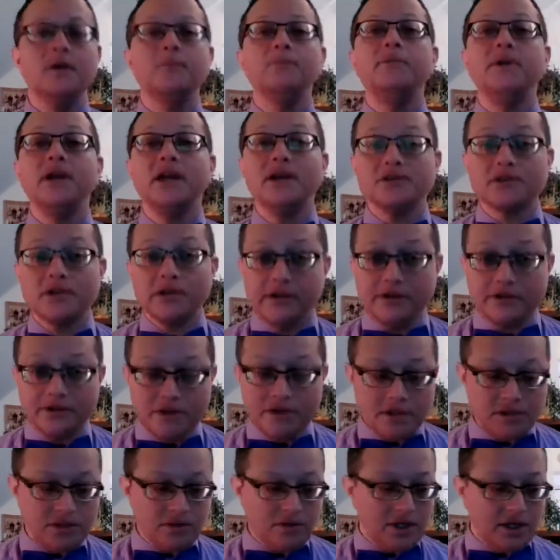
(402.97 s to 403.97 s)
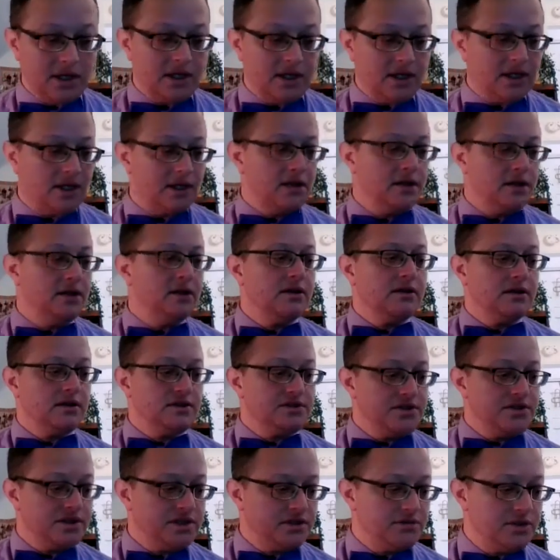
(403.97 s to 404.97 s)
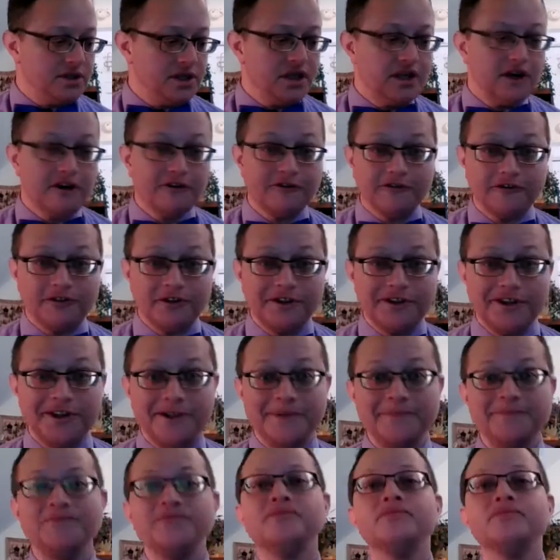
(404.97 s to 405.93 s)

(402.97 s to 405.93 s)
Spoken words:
Be as close as you can, listen to it carefully,